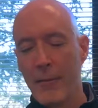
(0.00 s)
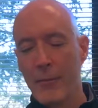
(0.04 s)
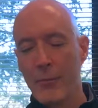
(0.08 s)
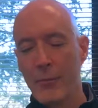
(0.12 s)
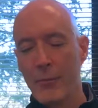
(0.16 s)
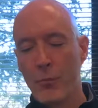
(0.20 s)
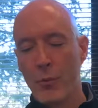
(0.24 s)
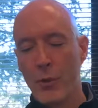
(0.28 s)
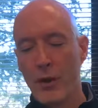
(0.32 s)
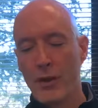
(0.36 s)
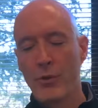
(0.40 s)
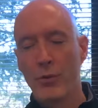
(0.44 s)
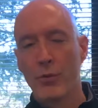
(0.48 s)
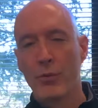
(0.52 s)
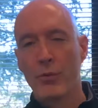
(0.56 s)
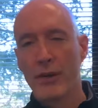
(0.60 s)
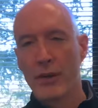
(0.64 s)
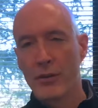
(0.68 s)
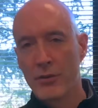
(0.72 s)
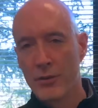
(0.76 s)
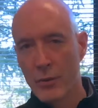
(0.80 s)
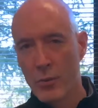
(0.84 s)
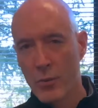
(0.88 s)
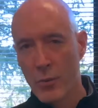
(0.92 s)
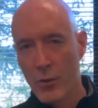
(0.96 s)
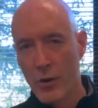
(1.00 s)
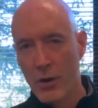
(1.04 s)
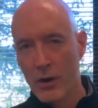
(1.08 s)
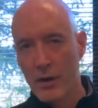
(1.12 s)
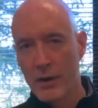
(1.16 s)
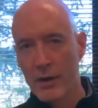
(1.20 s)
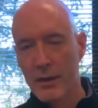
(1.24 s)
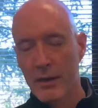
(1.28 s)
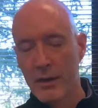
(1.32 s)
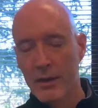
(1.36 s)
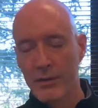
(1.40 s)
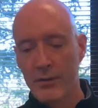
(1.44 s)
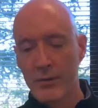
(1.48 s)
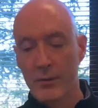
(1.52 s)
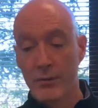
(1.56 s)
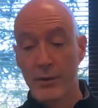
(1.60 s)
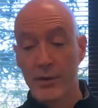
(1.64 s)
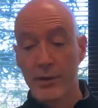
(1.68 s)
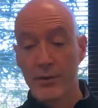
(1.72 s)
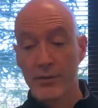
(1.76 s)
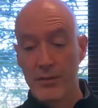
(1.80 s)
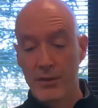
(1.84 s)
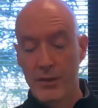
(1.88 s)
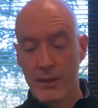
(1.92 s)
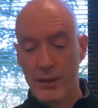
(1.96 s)
when you read your work. And the
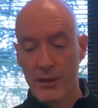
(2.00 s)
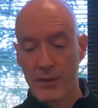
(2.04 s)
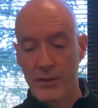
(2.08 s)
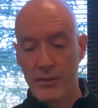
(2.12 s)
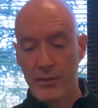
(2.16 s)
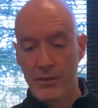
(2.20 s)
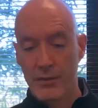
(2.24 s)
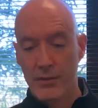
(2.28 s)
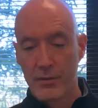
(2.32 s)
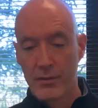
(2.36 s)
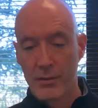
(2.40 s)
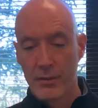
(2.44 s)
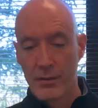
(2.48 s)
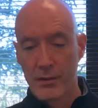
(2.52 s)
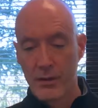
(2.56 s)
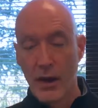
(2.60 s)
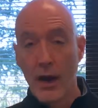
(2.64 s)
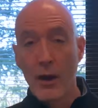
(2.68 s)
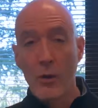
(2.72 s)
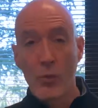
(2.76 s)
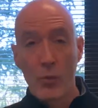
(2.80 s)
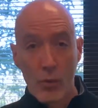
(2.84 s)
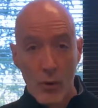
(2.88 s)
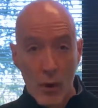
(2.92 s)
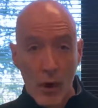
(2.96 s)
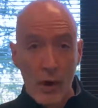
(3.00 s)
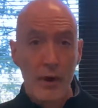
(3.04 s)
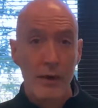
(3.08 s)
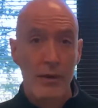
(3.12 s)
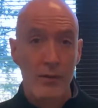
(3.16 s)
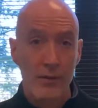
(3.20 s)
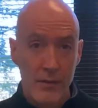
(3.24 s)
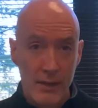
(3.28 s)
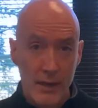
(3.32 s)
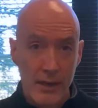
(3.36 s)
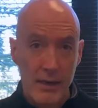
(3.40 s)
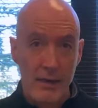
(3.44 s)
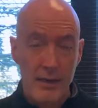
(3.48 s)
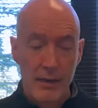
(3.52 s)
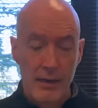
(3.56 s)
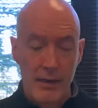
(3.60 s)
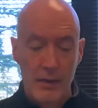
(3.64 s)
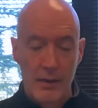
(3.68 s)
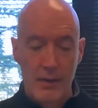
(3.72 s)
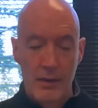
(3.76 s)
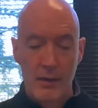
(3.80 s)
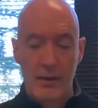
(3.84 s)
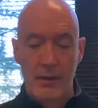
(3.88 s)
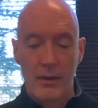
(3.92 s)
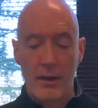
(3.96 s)
reason is, ironically,
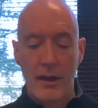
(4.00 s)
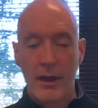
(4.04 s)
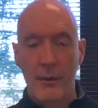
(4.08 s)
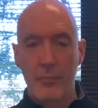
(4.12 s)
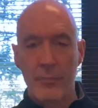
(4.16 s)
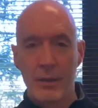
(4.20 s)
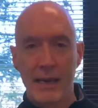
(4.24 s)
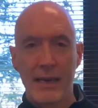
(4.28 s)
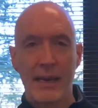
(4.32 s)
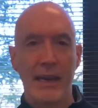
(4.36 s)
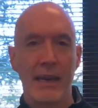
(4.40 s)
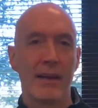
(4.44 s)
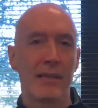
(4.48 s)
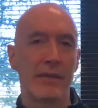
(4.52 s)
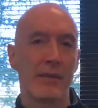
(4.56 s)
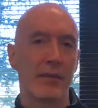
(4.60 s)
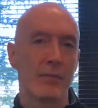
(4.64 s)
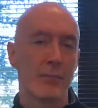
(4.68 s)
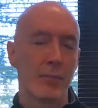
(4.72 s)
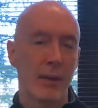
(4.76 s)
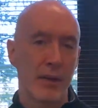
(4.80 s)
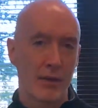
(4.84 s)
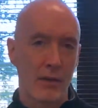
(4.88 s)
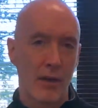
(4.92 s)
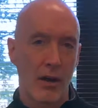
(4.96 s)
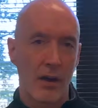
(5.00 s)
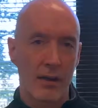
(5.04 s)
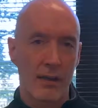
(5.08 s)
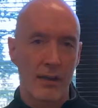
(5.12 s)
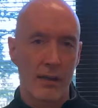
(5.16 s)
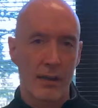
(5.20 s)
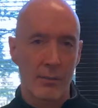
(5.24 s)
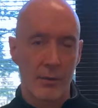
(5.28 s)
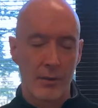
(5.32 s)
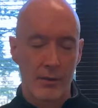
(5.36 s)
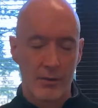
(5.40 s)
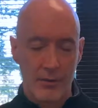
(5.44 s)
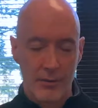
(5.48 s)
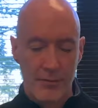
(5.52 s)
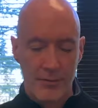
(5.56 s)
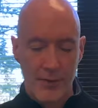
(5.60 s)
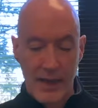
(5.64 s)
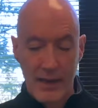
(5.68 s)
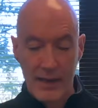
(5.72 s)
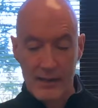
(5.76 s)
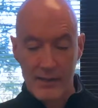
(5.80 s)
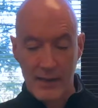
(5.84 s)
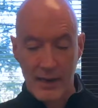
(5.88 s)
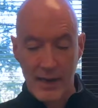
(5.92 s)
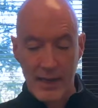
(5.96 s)
I began this by talking about the
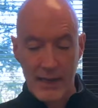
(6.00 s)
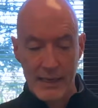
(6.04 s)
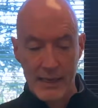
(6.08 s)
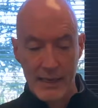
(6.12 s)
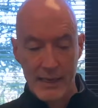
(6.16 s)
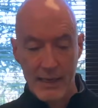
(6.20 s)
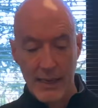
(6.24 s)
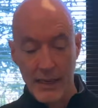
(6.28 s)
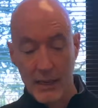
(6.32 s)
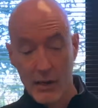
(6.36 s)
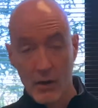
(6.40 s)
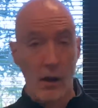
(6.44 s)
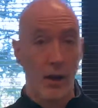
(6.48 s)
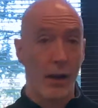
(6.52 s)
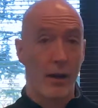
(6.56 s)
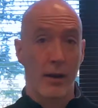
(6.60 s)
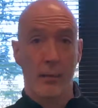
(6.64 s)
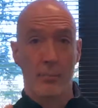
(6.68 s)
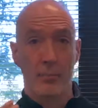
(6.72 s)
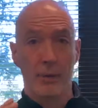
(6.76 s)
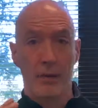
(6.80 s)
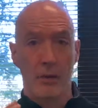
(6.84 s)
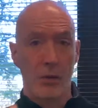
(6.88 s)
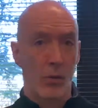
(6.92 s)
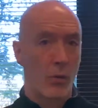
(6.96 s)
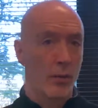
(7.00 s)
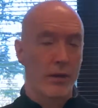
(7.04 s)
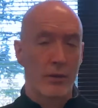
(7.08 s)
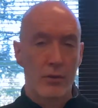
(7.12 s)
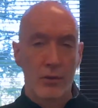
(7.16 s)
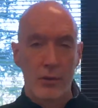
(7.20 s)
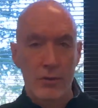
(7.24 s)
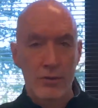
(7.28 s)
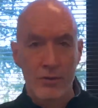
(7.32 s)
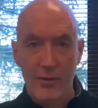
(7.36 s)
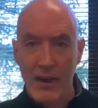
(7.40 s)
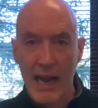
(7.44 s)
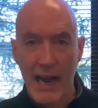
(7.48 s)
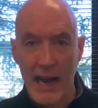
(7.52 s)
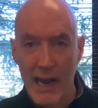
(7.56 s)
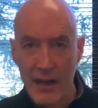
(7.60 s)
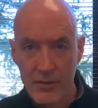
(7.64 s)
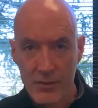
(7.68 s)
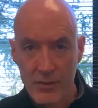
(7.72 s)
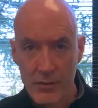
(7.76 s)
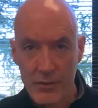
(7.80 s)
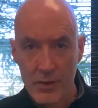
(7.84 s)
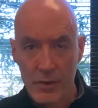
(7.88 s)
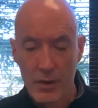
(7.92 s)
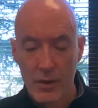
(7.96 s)
fact that I can get caught up in going too
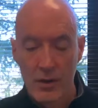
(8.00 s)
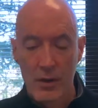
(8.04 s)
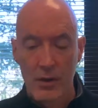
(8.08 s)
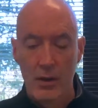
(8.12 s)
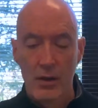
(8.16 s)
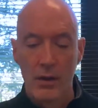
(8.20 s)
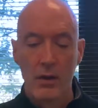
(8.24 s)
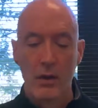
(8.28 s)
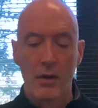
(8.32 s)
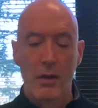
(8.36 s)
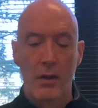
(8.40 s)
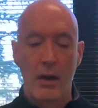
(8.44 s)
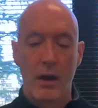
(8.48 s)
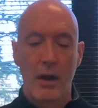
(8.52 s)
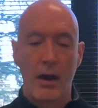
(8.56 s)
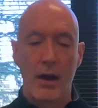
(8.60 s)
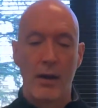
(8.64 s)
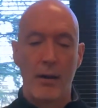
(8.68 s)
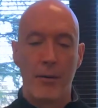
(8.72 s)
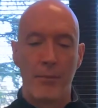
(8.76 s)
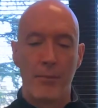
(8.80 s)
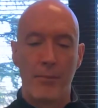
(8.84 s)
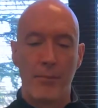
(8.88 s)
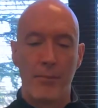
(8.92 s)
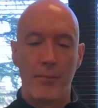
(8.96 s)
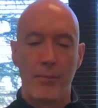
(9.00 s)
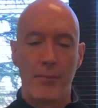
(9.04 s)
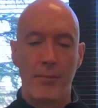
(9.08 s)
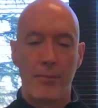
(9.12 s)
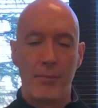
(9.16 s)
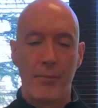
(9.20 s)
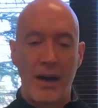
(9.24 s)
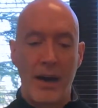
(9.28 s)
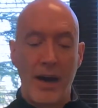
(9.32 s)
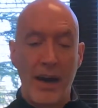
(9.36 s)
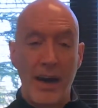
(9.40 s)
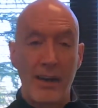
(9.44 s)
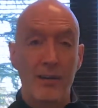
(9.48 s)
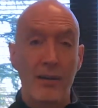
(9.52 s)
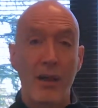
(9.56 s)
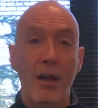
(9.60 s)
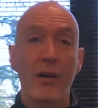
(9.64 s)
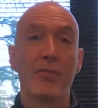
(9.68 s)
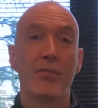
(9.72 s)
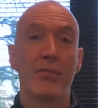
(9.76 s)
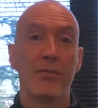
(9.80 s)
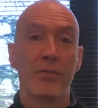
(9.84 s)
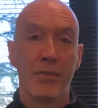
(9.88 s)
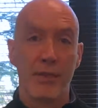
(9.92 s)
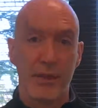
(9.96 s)
fast. I
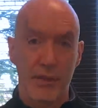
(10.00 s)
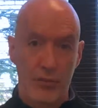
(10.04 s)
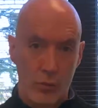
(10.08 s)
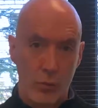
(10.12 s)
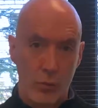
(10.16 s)
love this